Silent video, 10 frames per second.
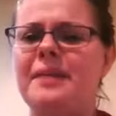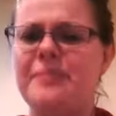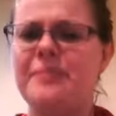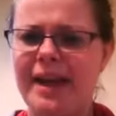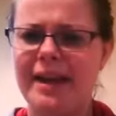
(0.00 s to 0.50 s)

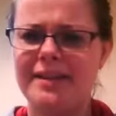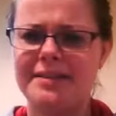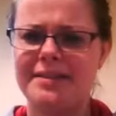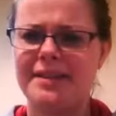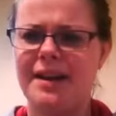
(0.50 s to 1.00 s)

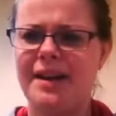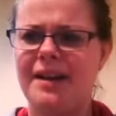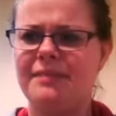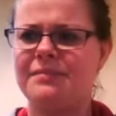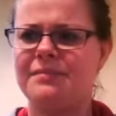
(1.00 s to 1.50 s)
has
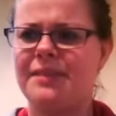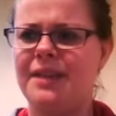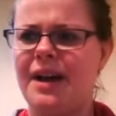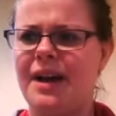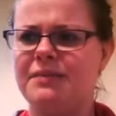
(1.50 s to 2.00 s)
um
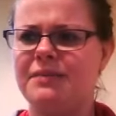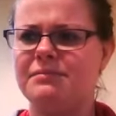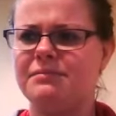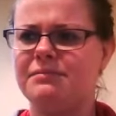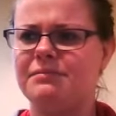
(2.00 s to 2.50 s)
the
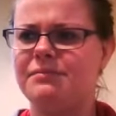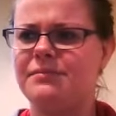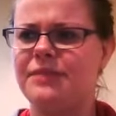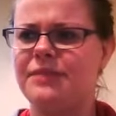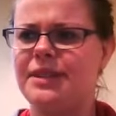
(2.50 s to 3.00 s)

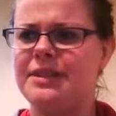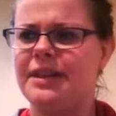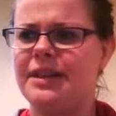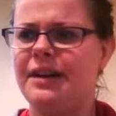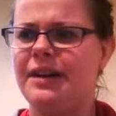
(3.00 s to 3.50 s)
what's
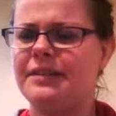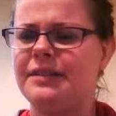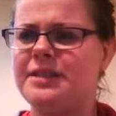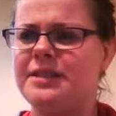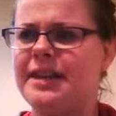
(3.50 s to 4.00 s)
it called
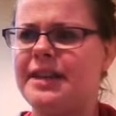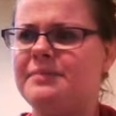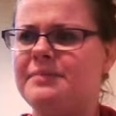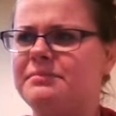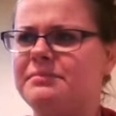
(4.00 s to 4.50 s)

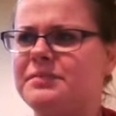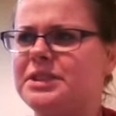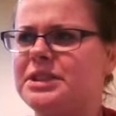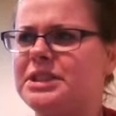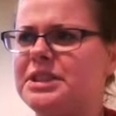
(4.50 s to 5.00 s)
slim
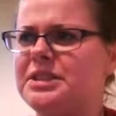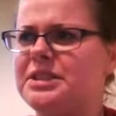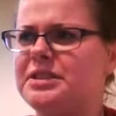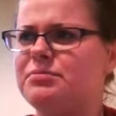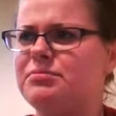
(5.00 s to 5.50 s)
Slim in
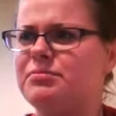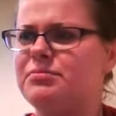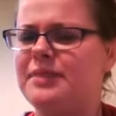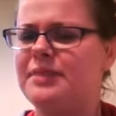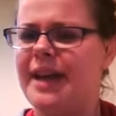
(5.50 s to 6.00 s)
six.
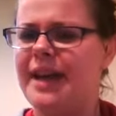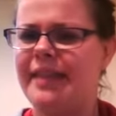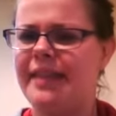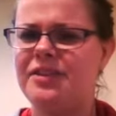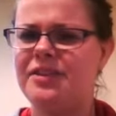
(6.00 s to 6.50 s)

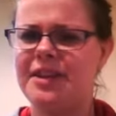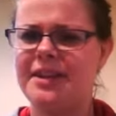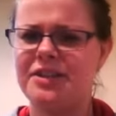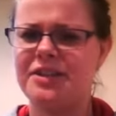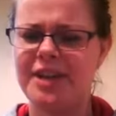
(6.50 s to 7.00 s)
Yeah,
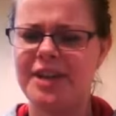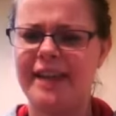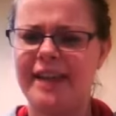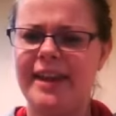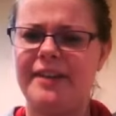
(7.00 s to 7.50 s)
she she
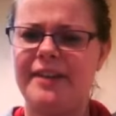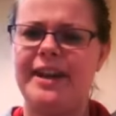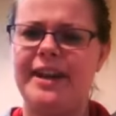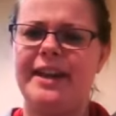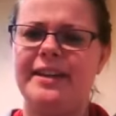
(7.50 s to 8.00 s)
had that
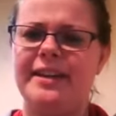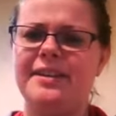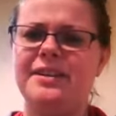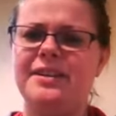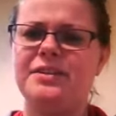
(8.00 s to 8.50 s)
already,
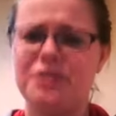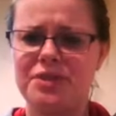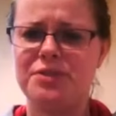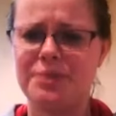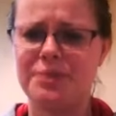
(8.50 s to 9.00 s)
mm-hmm. so
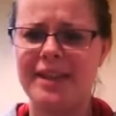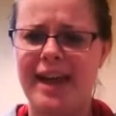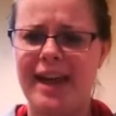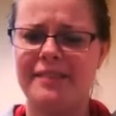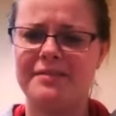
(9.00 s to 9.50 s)
she's doing
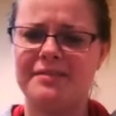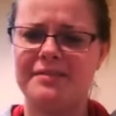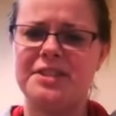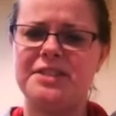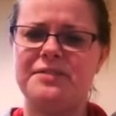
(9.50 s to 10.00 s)
that,
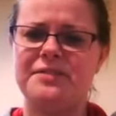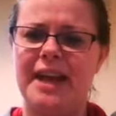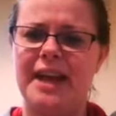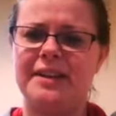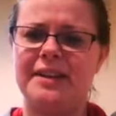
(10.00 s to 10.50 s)
which is
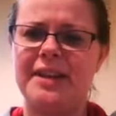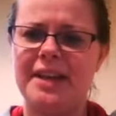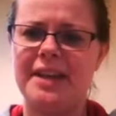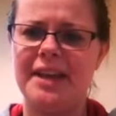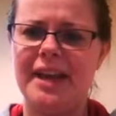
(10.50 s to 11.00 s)
fine.
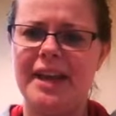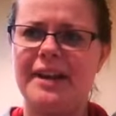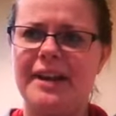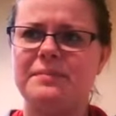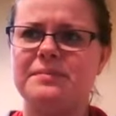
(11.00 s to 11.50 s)

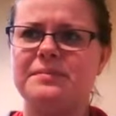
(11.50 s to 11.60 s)
And um,